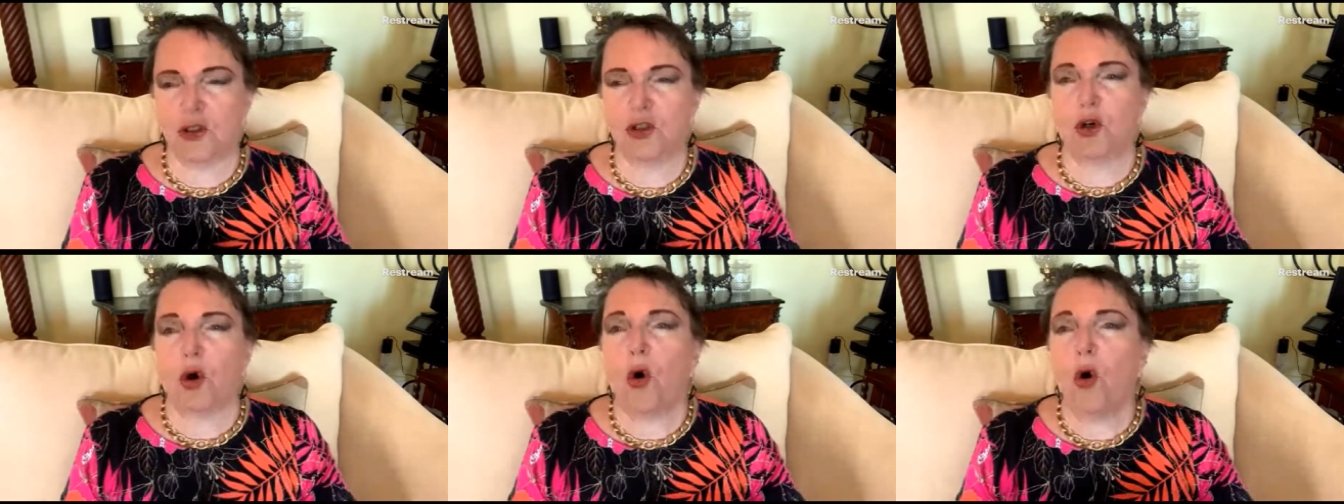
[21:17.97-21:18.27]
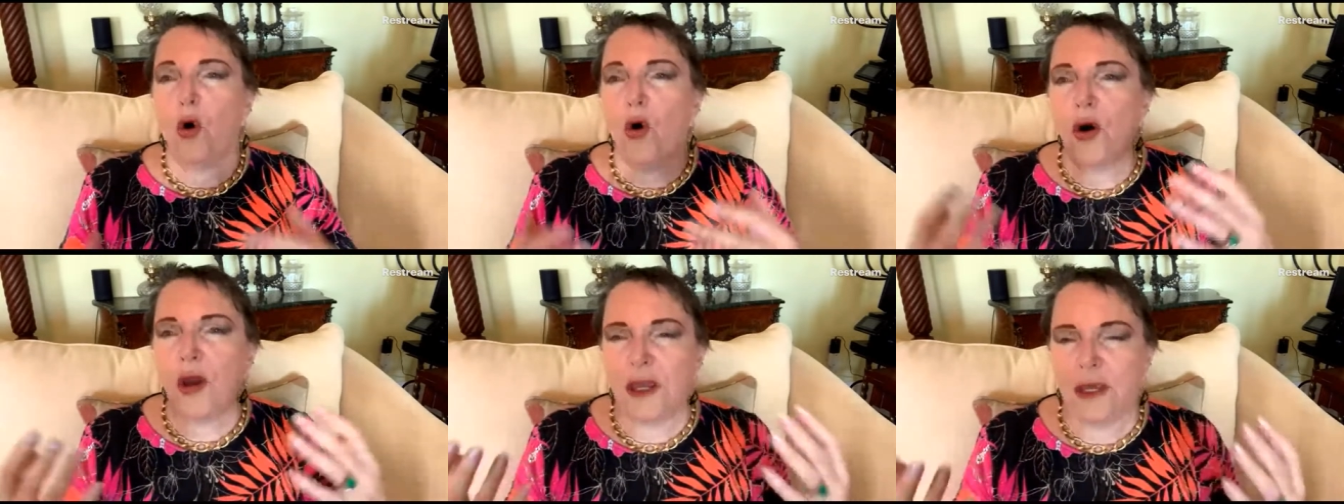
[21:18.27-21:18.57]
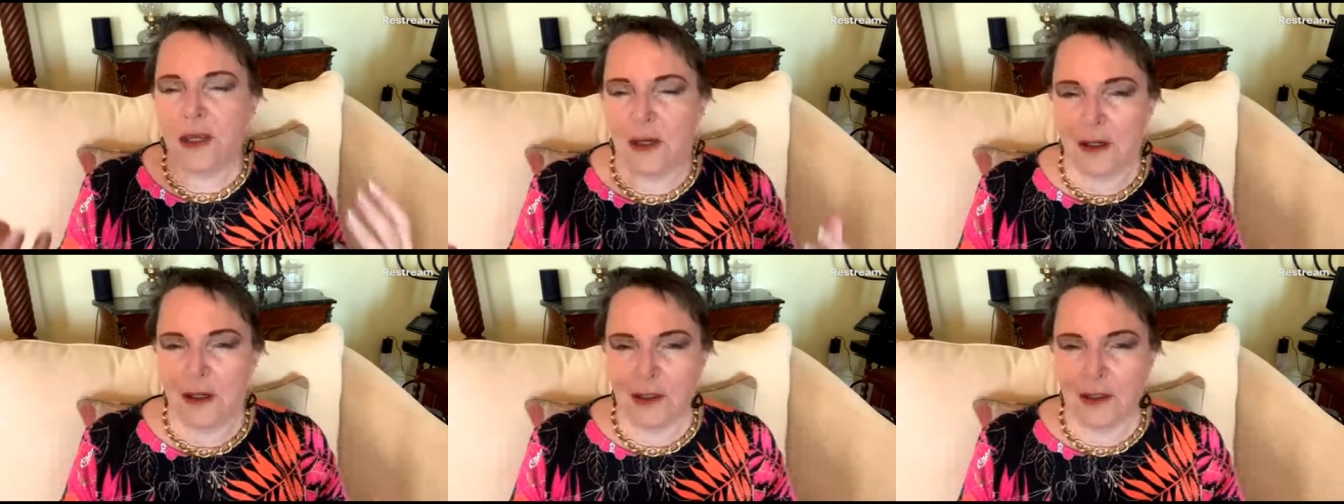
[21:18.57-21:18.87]

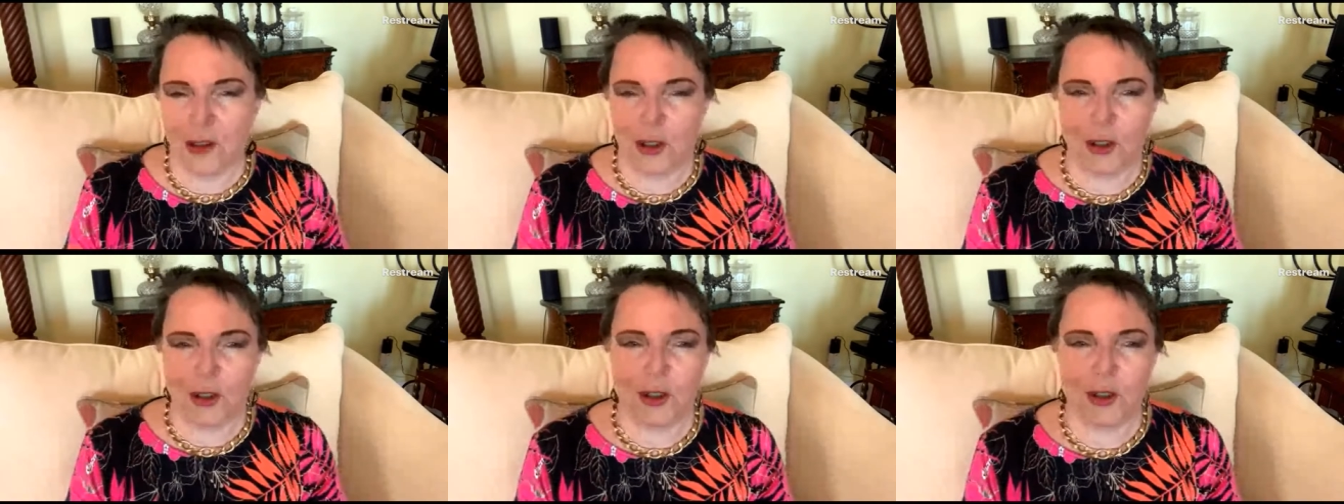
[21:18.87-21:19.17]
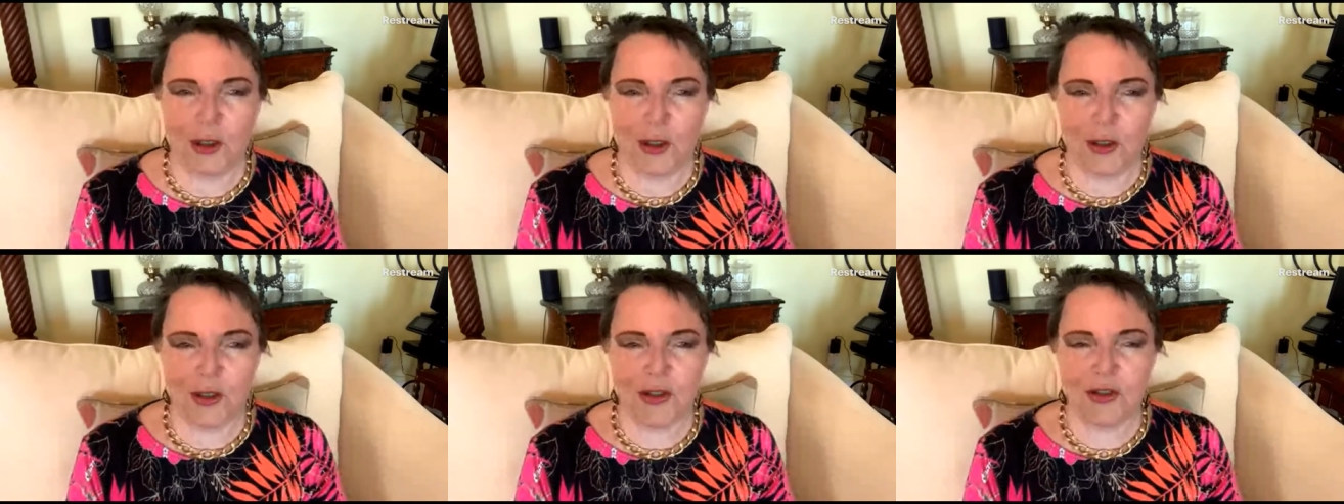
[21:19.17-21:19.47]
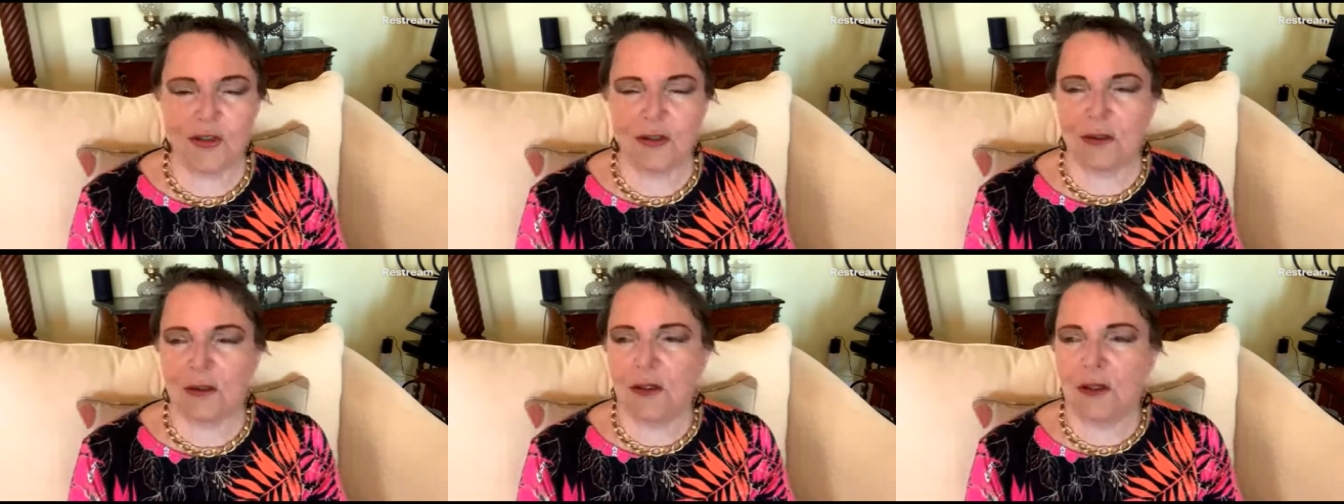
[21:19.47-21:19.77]
joy
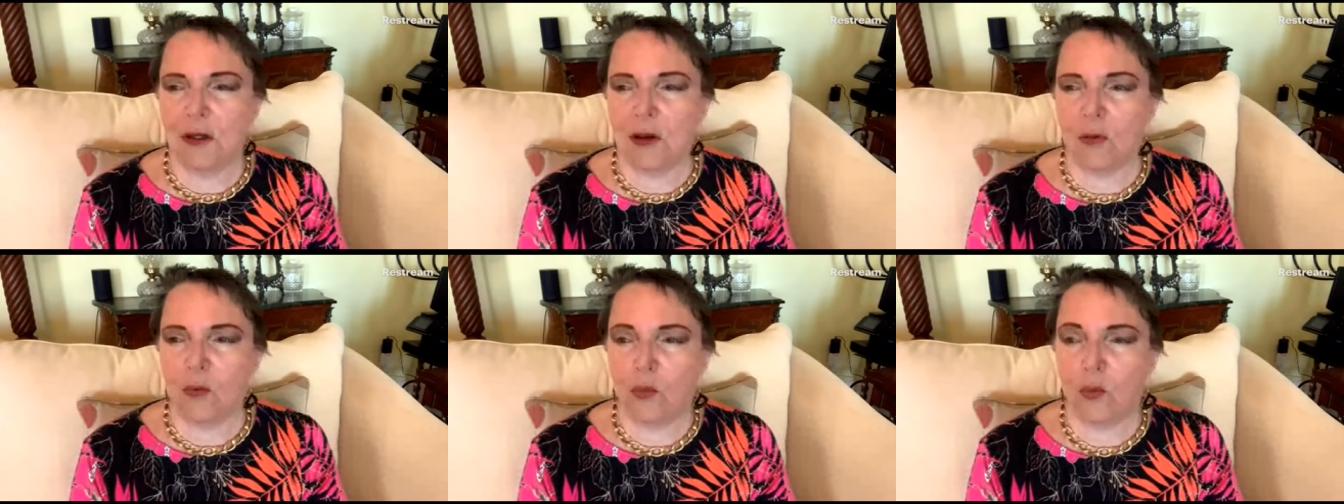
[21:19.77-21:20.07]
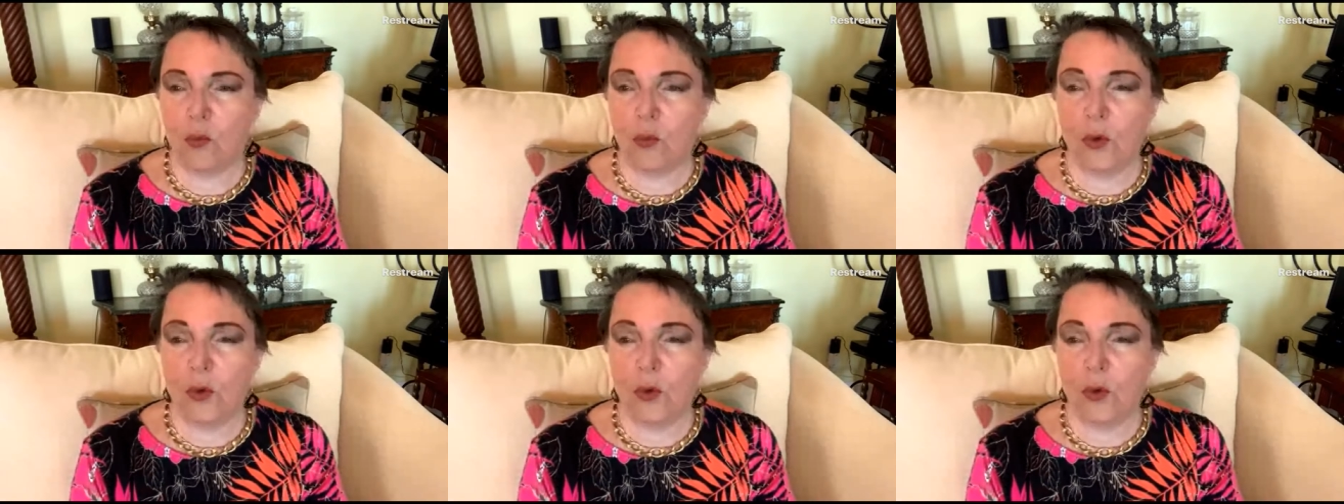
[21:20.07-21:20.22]
occurs, you know,